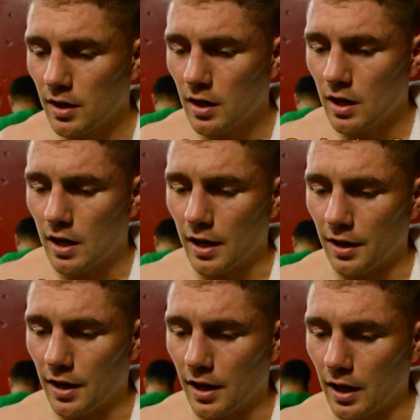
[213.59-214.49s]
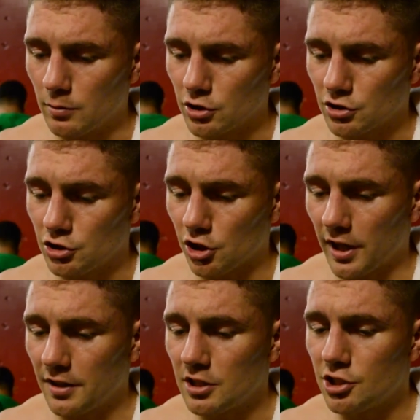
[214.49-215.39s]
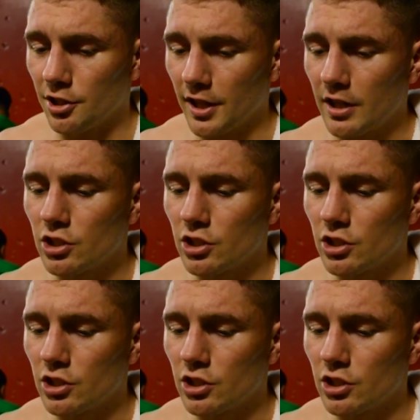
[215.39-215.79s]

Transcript: and I'm just enjoying the journey,